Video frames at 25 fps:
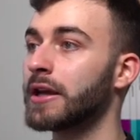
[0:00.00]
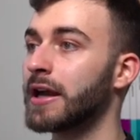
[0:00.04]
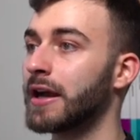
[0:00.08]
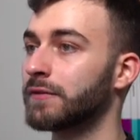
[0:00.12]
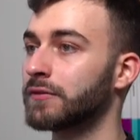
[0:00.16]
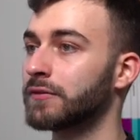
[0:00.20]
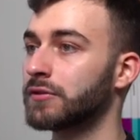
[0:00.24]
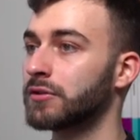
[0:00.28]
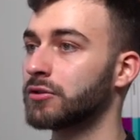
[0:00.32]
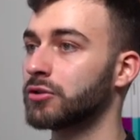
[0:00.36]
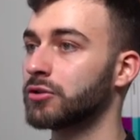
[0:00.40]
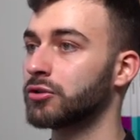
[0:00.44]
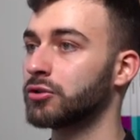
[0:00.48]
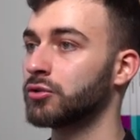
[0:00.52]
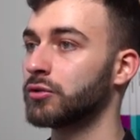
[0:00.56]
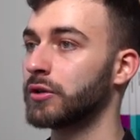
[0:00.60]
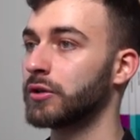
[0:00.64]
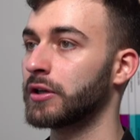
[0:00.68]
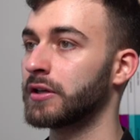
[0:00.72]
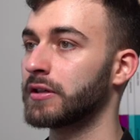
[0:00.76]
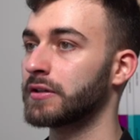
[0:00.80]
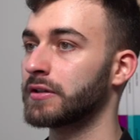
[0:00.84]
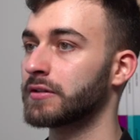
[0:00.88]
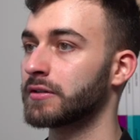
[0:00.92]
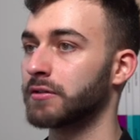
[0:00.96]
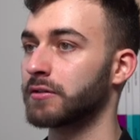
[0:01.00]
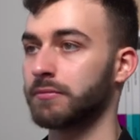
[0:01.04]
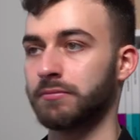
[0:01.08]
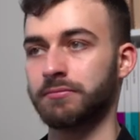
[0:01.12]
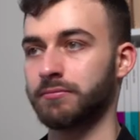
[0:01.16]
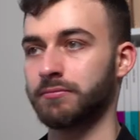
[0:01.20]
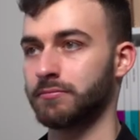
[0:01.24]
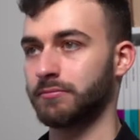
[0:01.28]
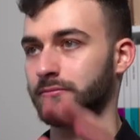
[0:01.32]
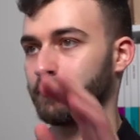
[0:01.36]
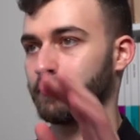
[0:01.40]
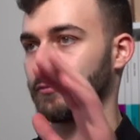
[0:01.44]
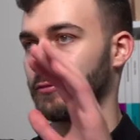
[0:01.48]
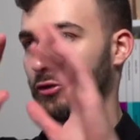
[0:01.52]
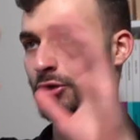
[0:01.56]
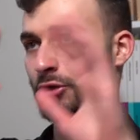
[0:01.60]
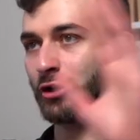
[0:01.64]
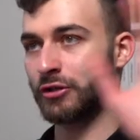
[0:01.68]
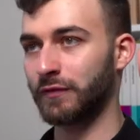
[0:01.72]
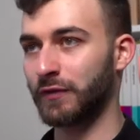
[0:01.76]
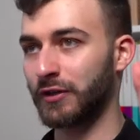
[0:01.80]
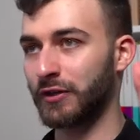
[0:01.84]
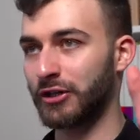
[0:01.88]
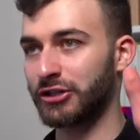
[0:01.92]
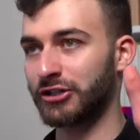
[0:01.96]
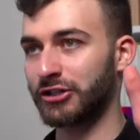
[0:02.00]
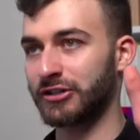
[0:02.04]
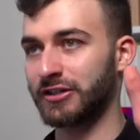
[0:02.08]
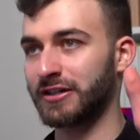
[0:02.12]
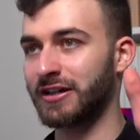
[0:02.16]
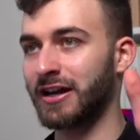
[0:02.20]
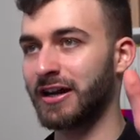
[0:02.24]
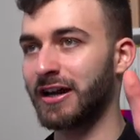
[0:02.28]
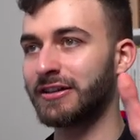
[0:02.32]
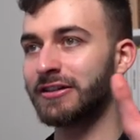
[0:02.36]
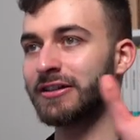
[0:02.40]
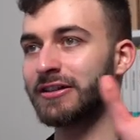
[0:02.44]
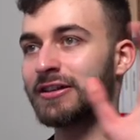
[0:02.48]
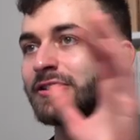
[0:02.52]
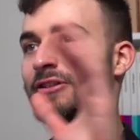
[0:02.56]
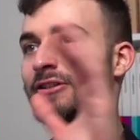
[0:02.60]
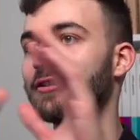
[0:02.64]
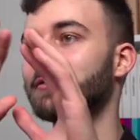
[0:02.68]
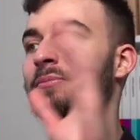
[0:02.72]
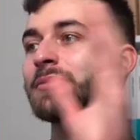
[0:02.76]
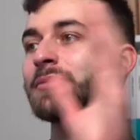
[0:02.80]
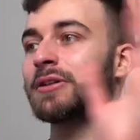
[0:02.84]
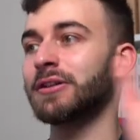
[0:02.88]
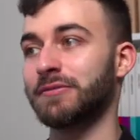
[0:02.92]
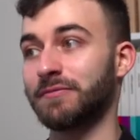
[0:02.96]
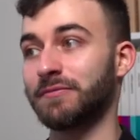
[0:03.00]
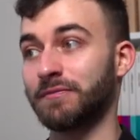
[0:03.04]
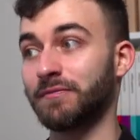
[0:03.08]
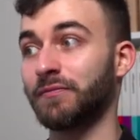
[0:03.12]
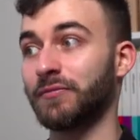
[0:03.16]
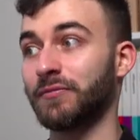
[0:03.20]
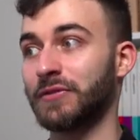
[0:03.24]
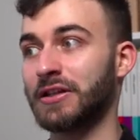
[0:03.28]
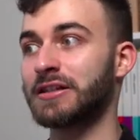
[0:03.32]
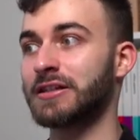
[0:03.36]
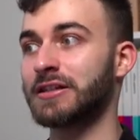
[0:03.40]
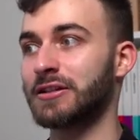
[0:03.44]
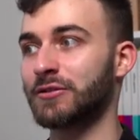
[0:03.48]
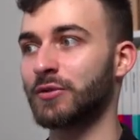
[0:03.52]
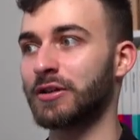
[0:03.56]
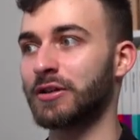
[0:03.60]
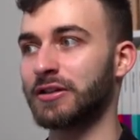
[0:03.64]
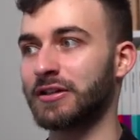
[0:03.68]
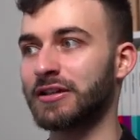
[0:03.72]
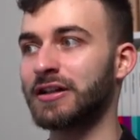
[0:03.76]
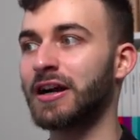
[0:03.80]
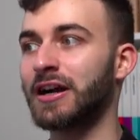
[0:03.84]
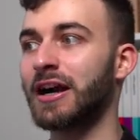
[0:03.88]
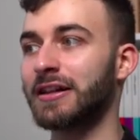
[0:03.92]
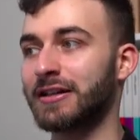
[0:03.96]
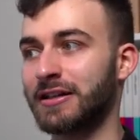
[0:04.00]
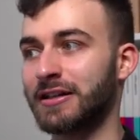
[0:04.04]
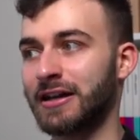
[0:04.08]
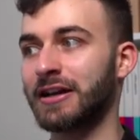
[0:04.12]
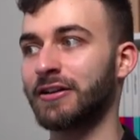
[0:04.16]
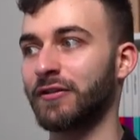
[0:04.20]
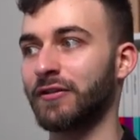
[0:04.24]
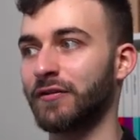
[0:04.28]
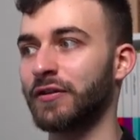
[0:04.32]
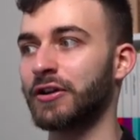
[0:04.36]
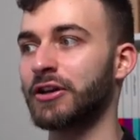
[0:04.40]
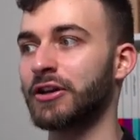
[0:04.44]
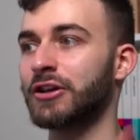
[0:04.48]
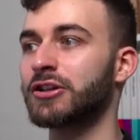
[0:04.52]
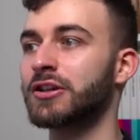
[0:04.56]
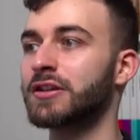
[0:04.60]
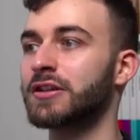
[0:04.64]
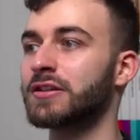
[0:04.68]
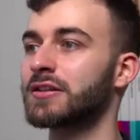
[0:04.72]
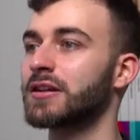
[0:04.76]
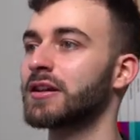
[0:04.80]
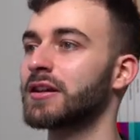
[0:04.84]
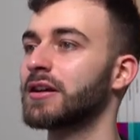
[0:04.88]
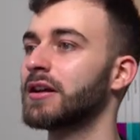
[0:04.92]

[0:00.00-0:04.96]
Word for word: to do is not finishing the guide here but this is where the guide kind of finishes